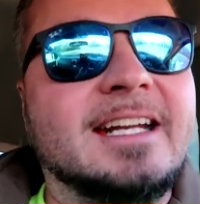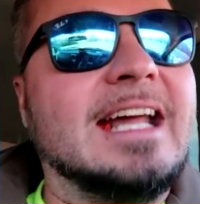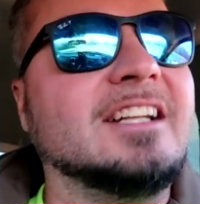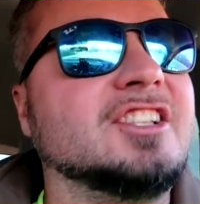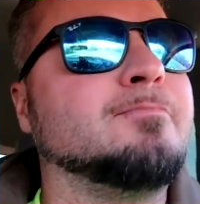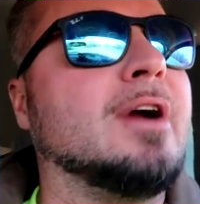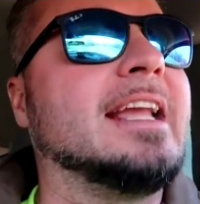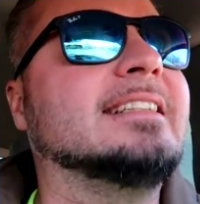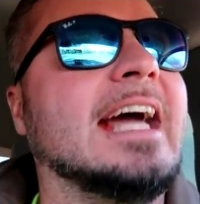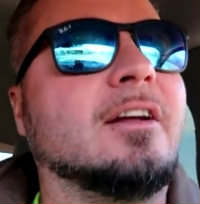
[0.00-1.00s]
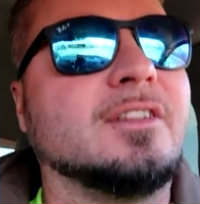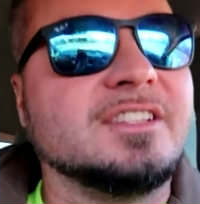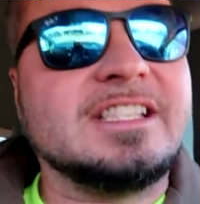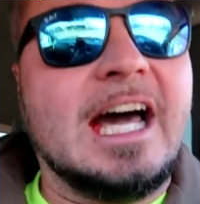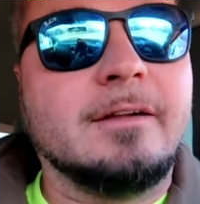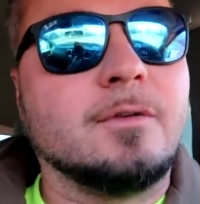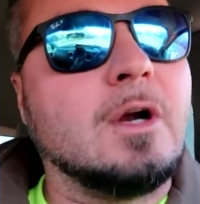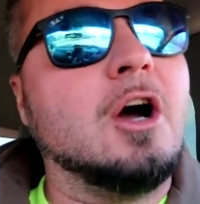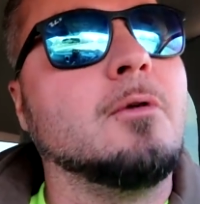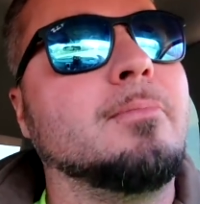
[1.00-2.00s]
in and not just breaking down on the side of the
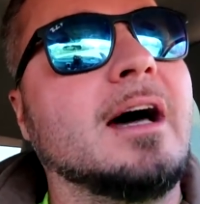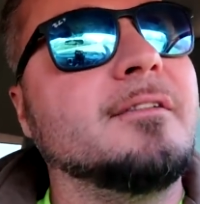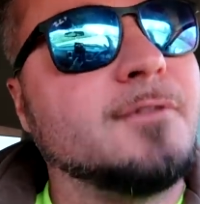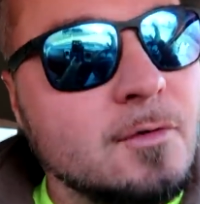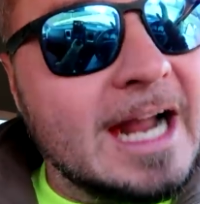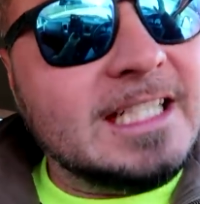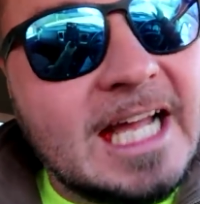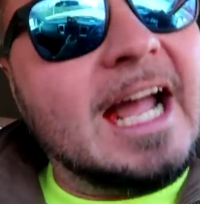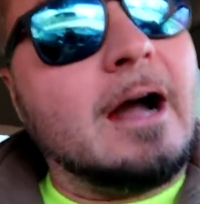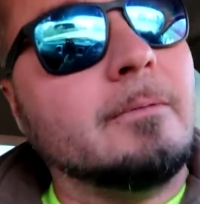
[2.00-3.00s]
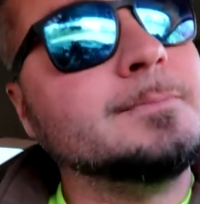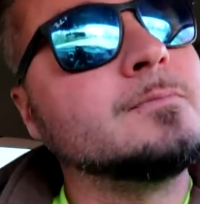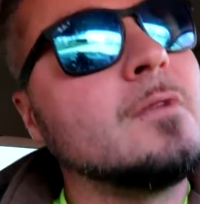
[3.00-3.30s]
road. But for right now,